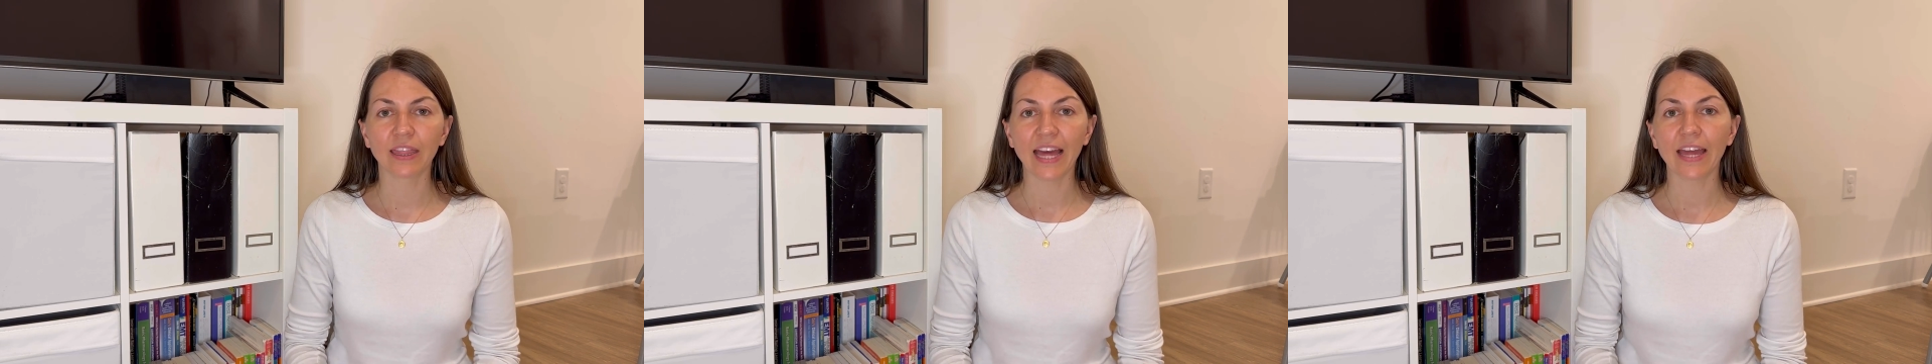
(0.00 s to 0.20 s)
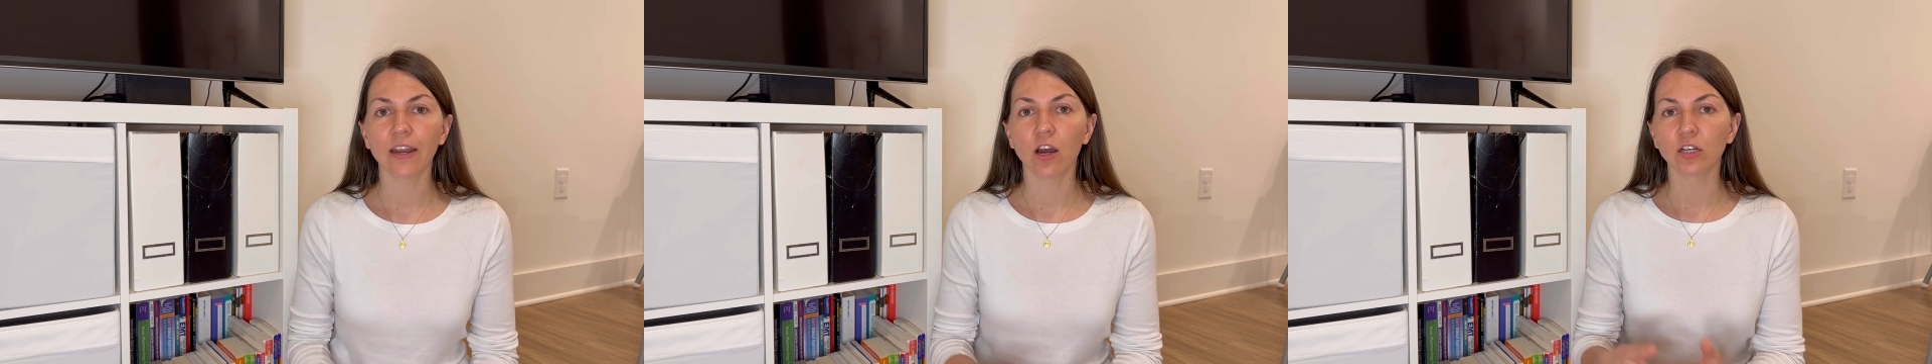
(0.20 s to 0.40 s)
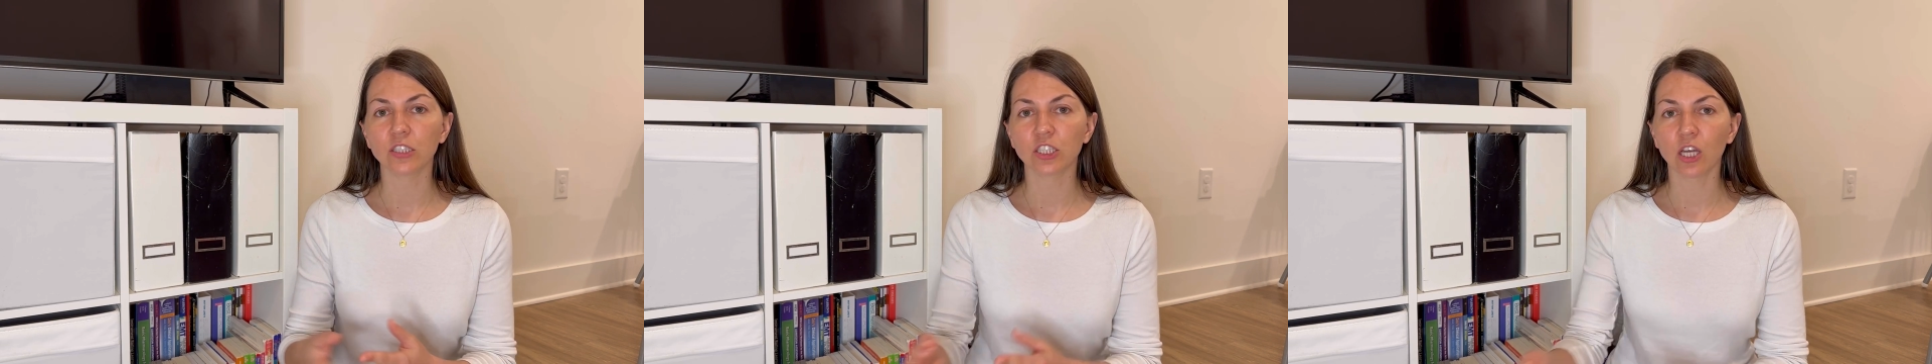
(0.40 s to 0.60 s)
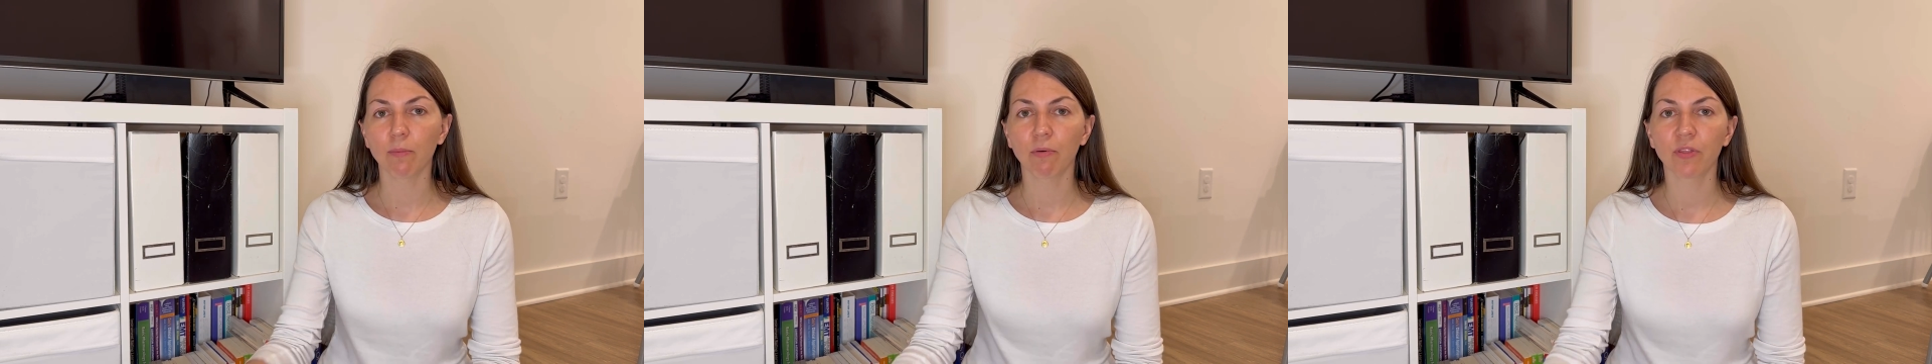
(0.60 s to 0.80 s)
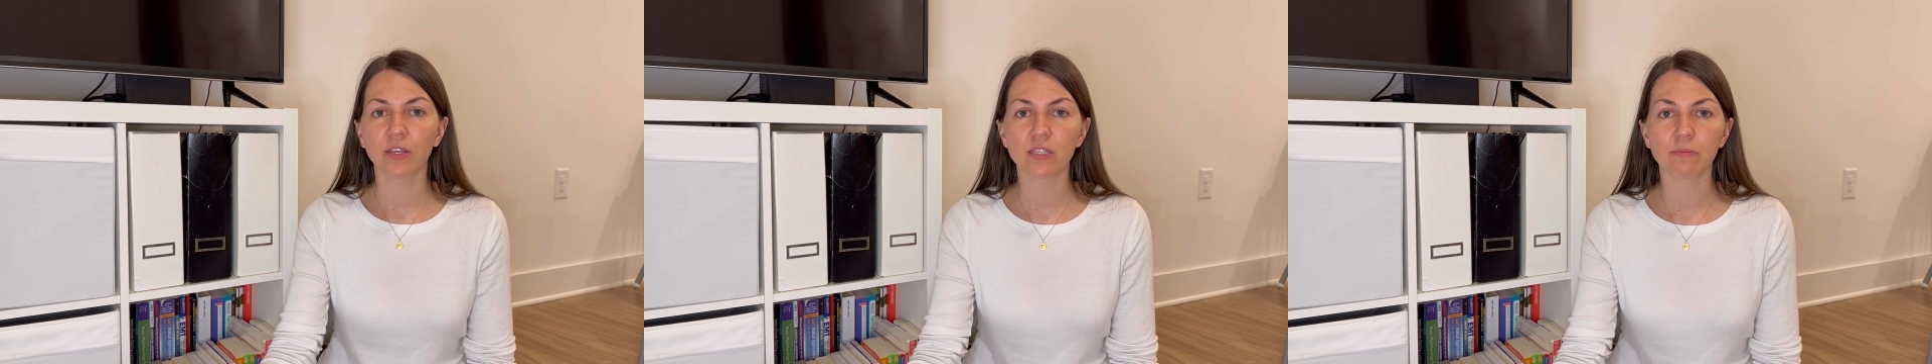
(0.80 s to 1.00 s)
that on top
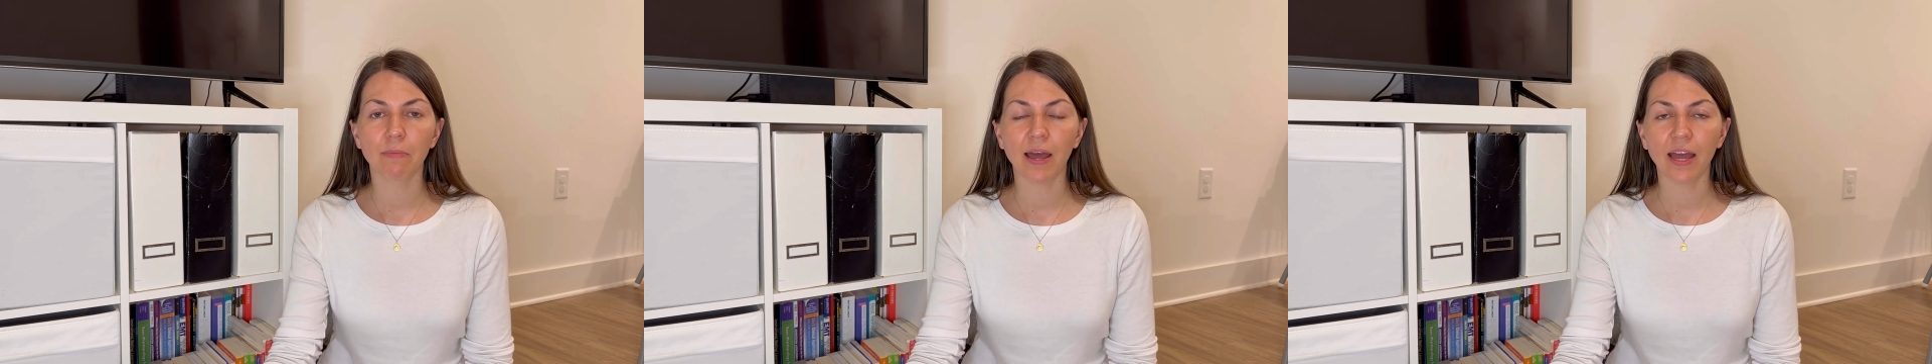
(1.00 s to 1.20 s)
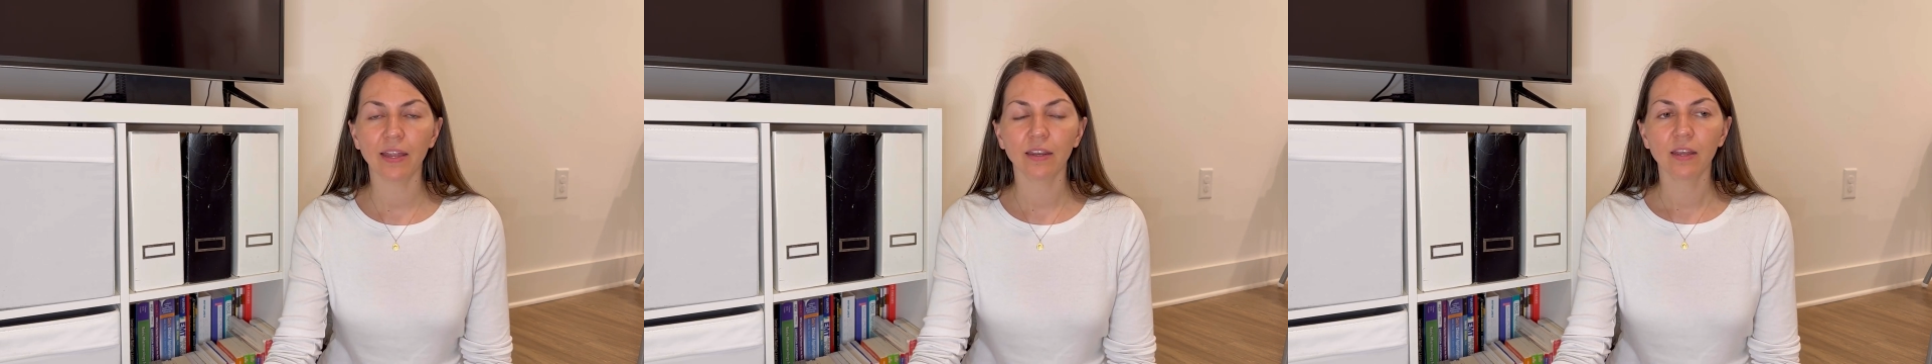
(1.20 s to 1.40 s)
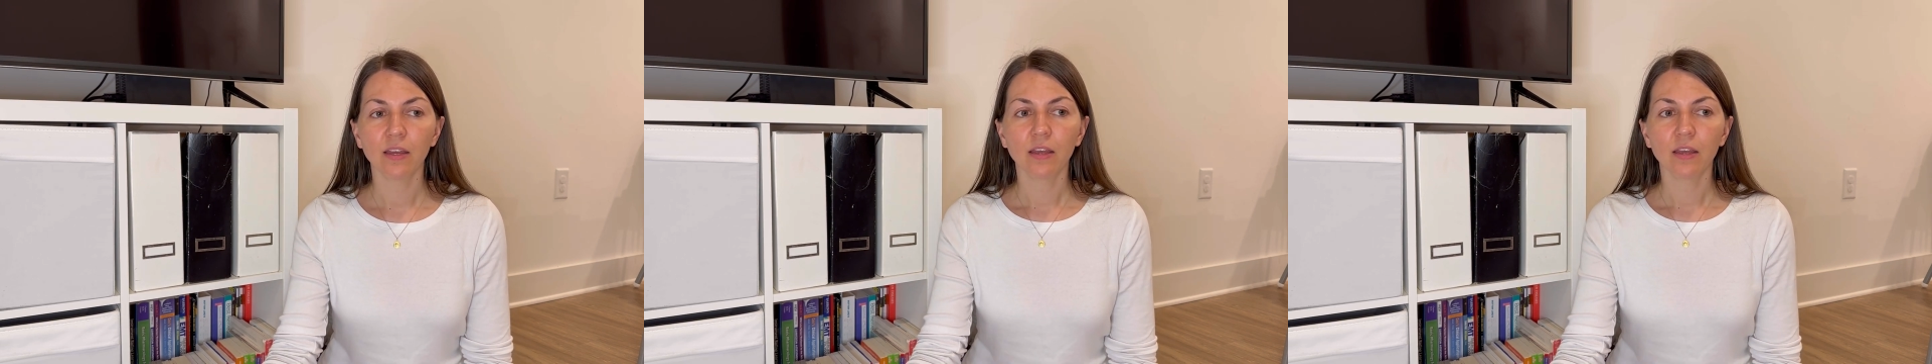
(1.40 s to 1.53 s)
of this mat,